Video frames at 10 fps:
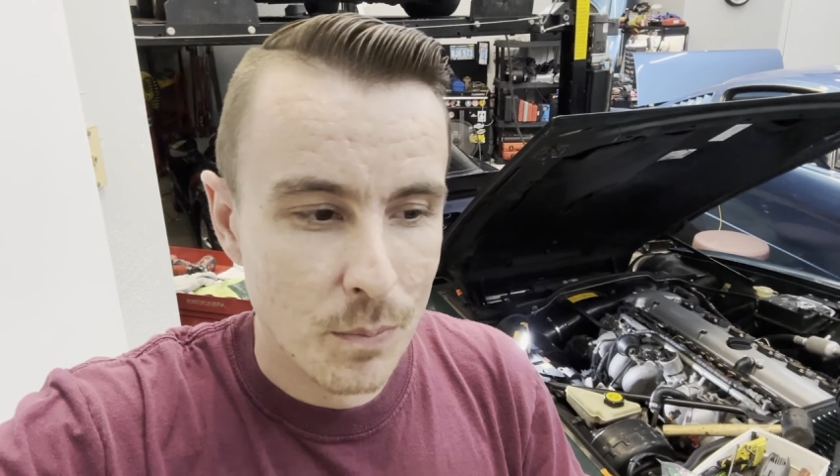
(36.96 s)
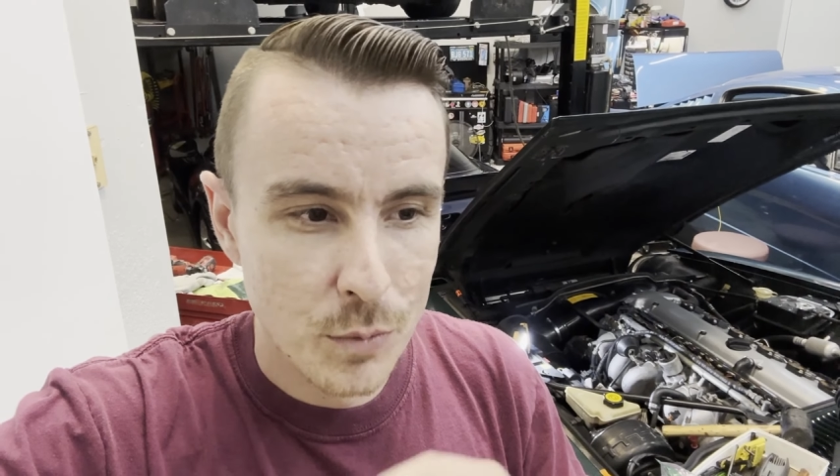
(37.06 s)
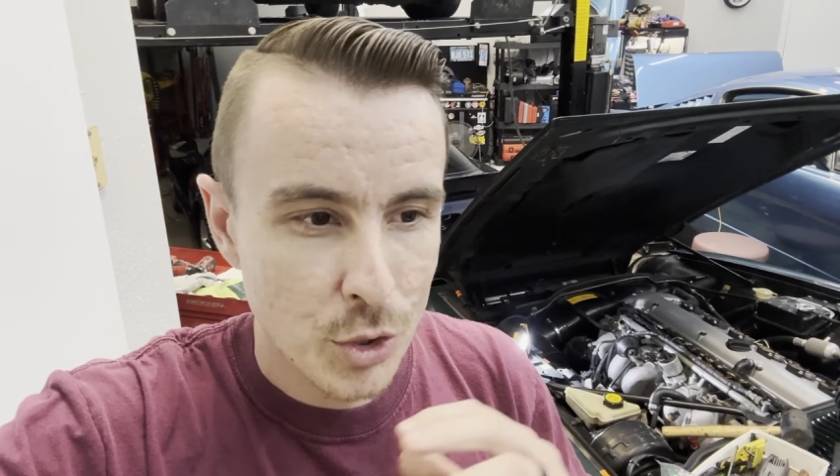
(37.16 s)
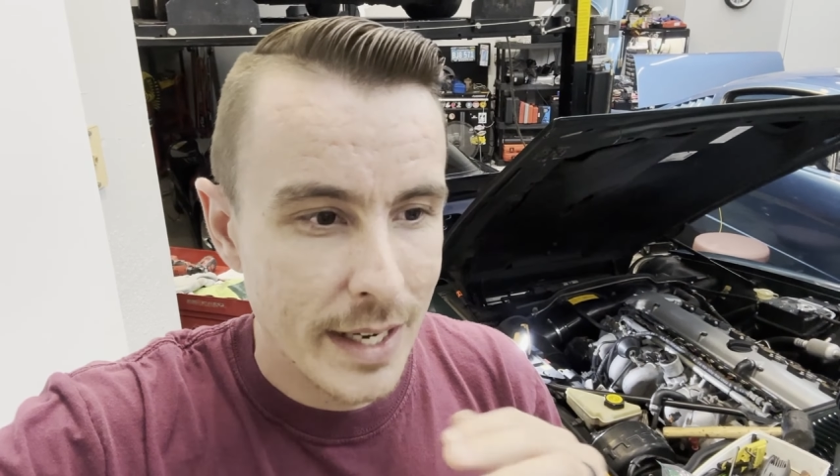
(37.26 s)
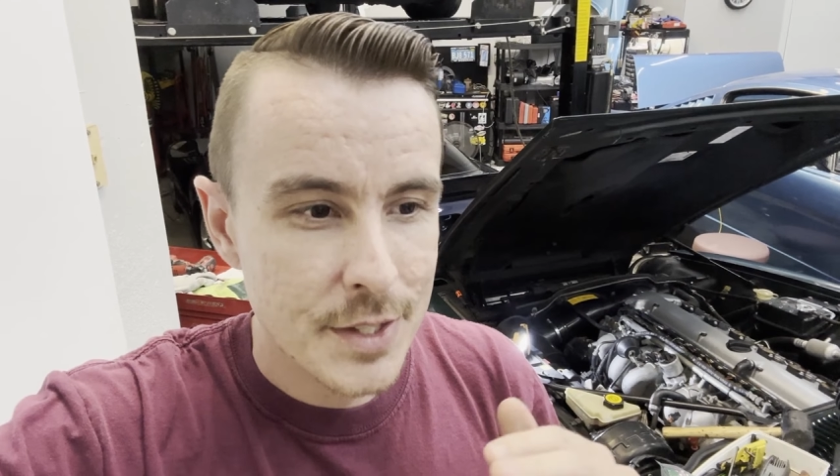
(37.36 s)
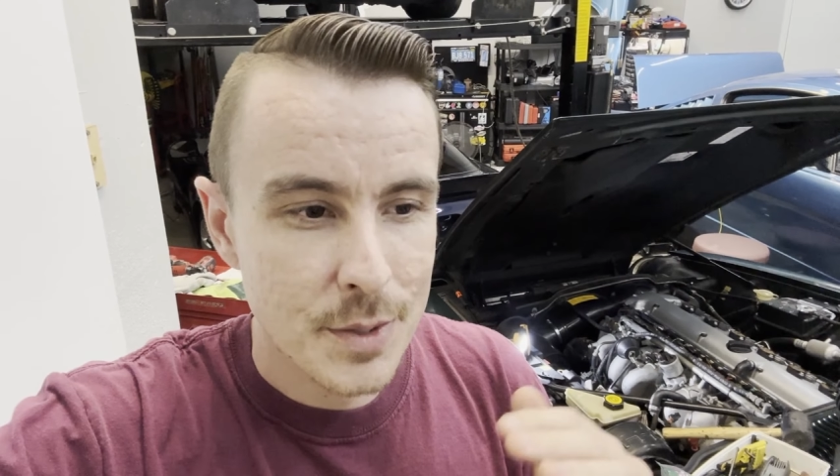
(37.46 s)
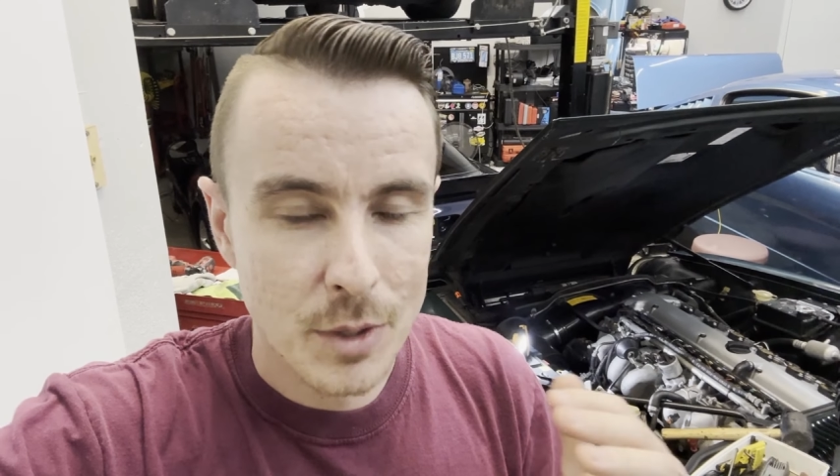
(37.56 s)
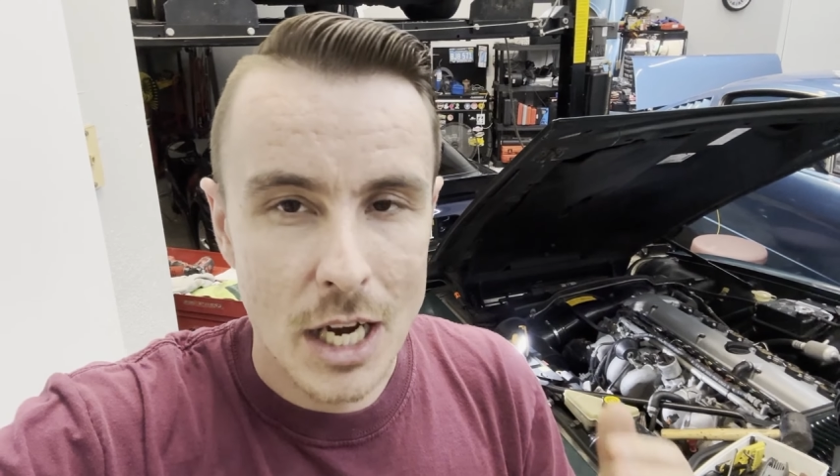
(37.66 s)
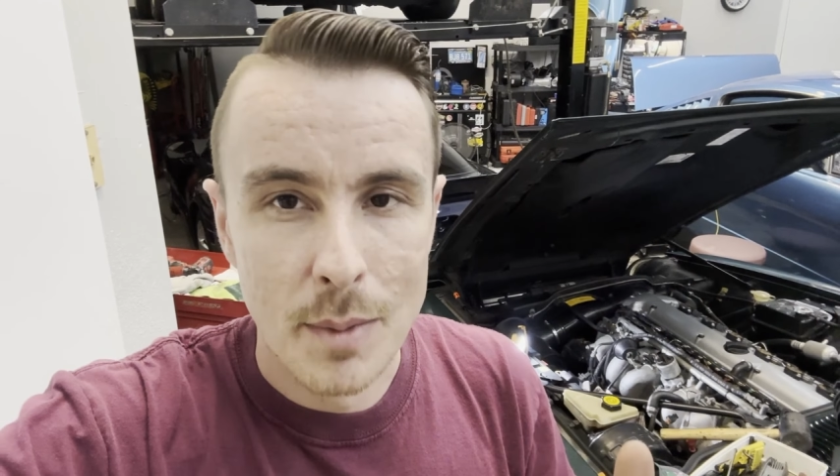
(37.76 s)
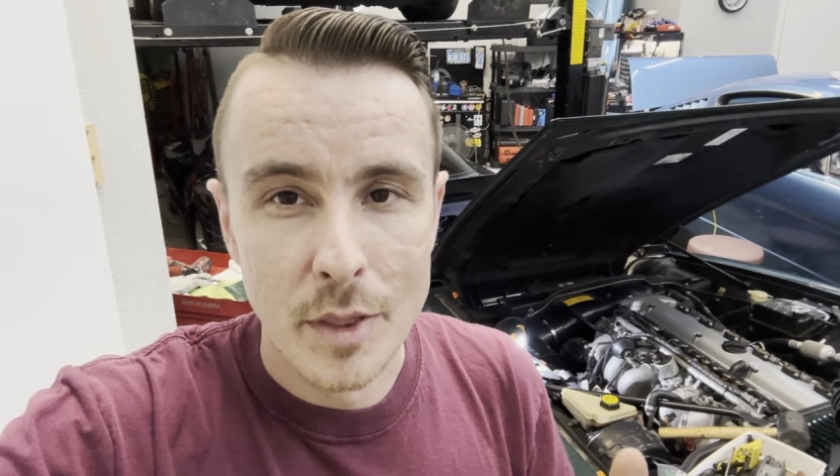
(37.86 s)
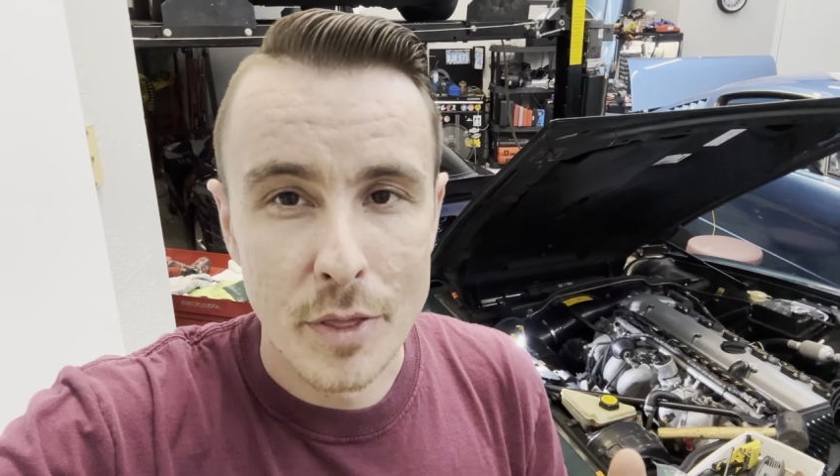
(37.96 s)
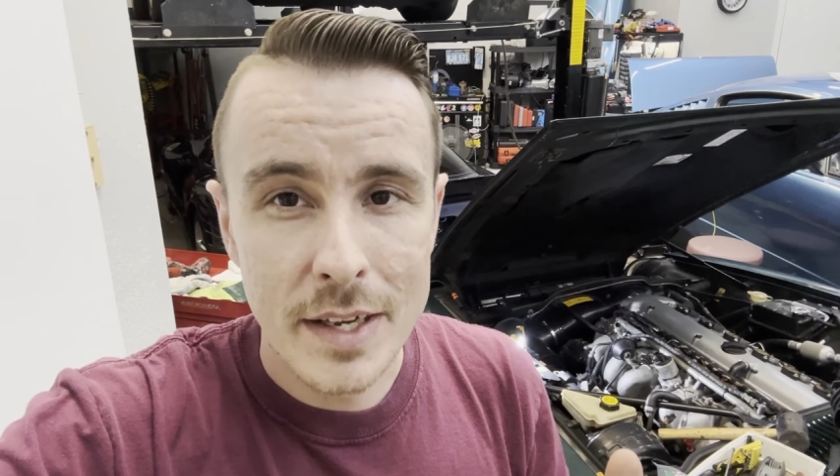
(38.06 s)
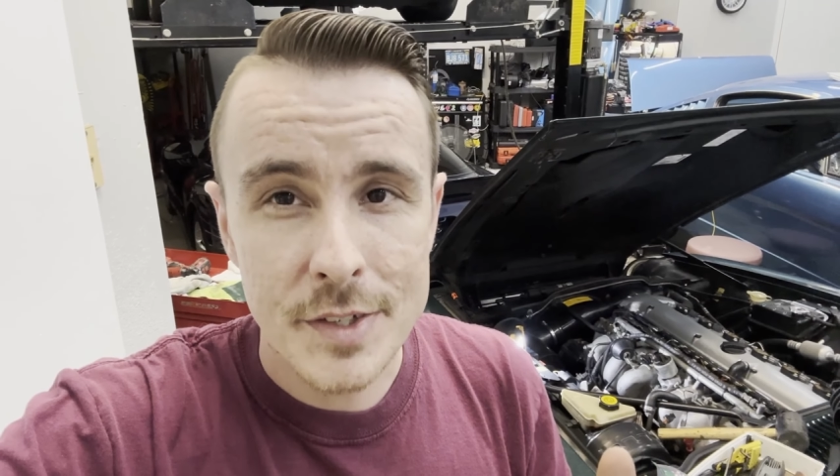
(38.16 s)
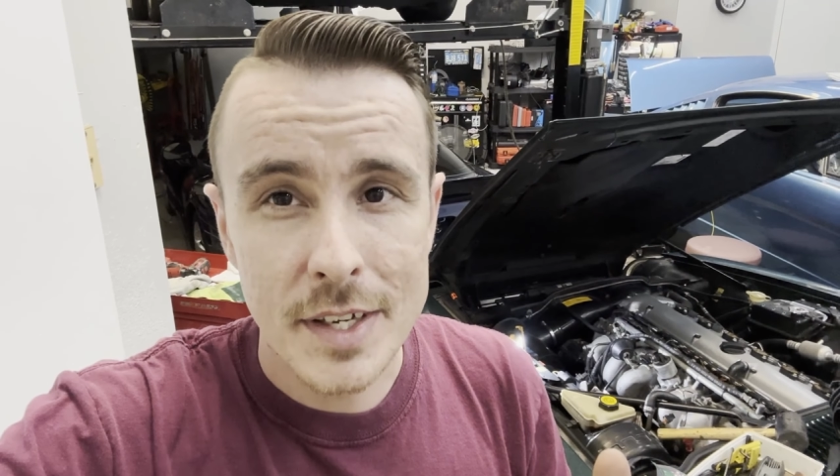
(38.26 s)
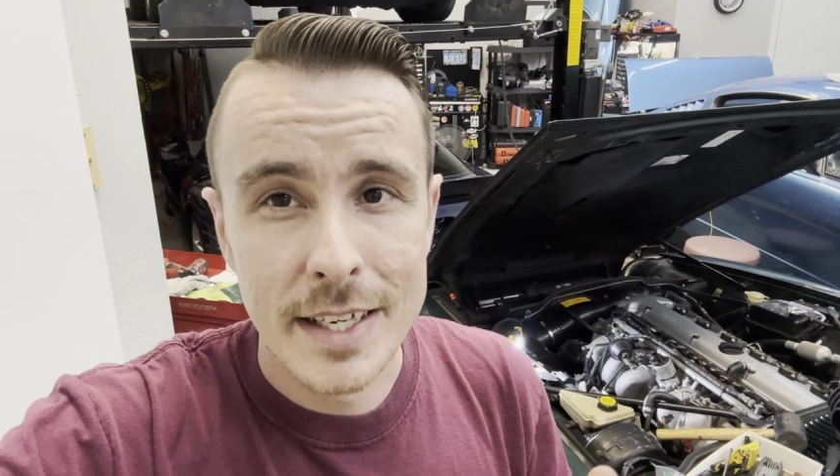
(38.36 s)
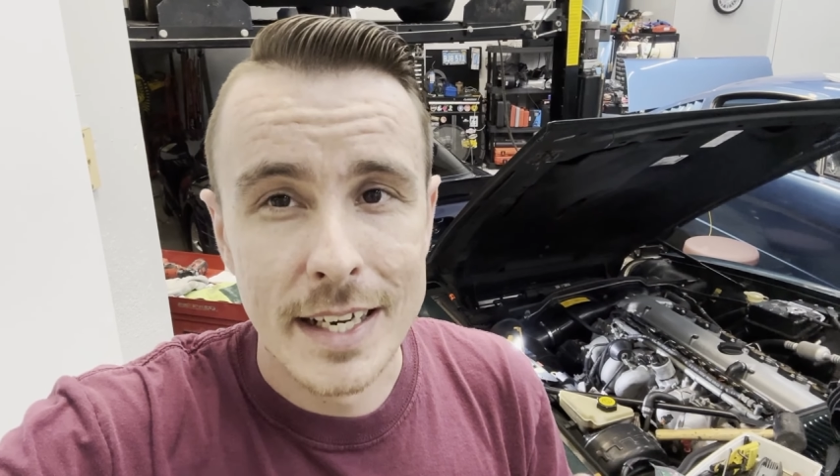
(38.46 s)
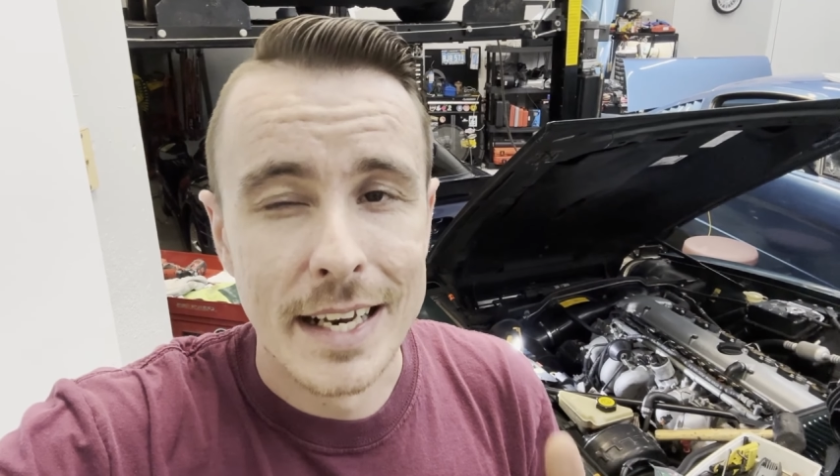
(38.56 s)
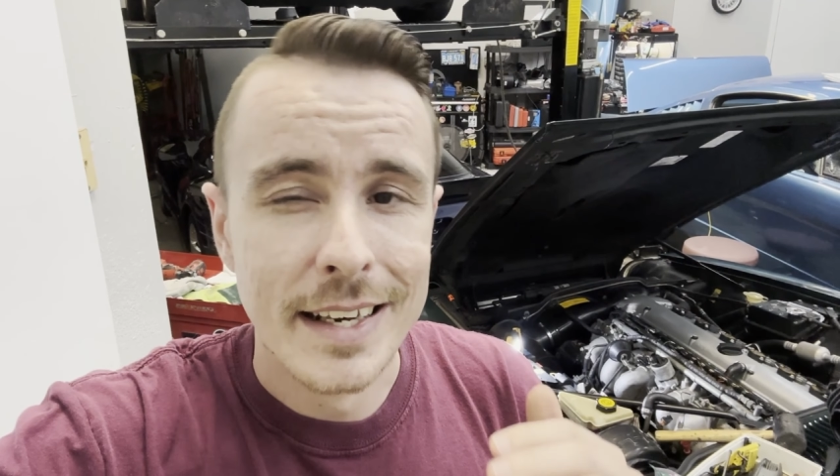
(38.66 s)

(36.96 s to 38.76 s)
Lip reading: tried some common things on it and